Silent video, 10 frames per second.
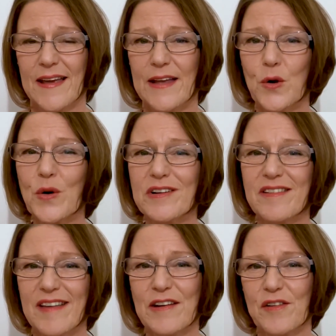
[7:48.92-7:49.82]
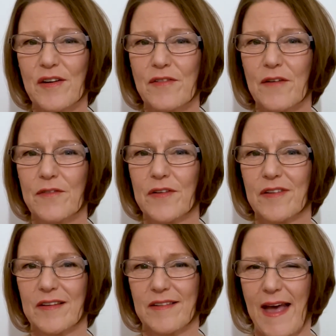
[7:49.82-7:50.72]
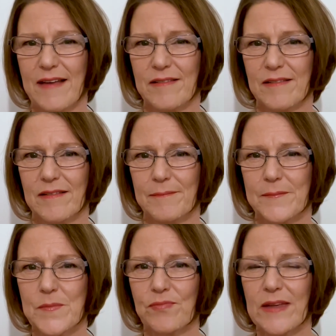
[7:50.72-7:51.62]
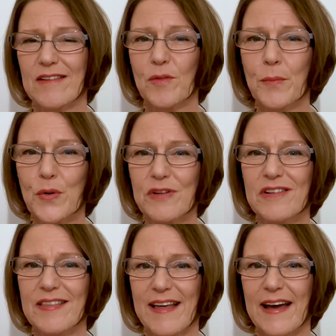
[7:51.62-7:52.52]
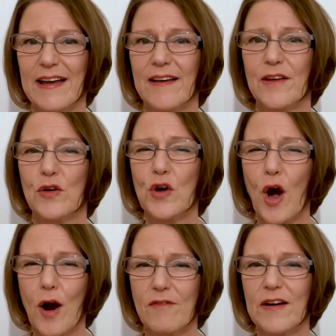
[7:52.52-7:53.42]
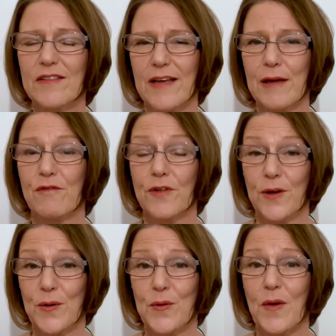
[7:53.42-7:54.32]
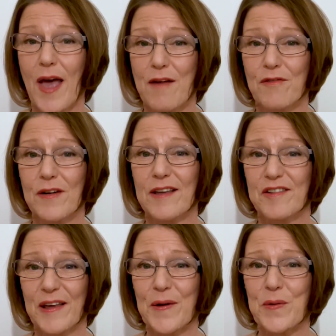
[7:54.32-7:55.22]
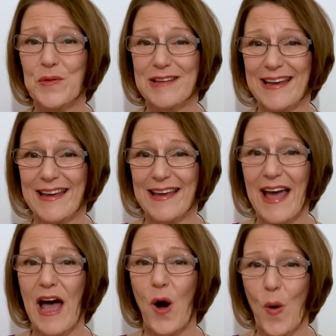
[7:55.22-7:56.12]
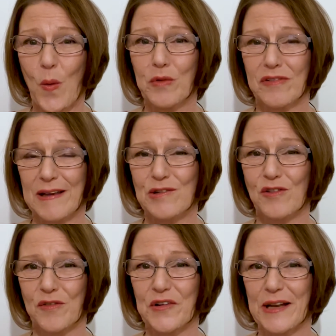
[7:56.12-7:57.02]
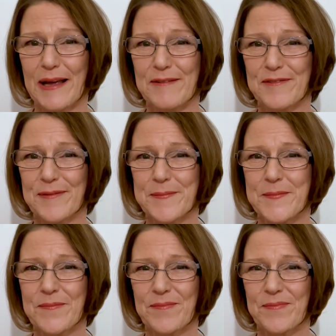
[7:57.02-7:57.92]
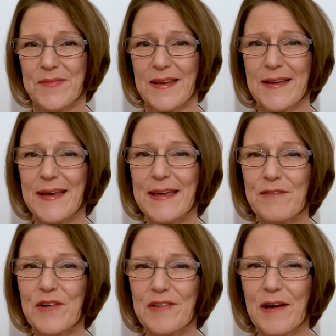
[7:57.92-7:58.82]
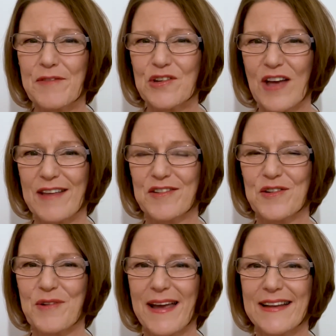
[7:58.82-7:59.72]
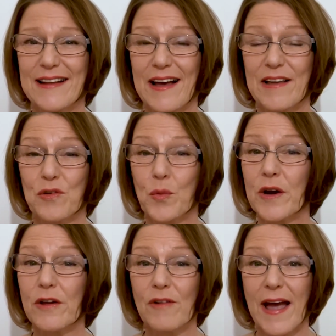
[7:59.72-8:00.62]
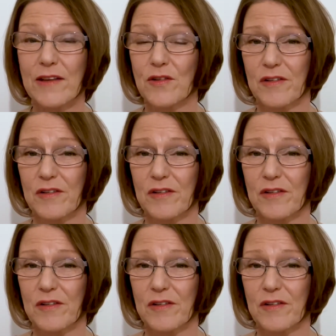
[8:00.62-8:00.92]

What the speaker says: In order to set yourself up for success, it's important that you carve out time for you every single day at all stages of your life. Give yourself a chance to recognize where you're at in your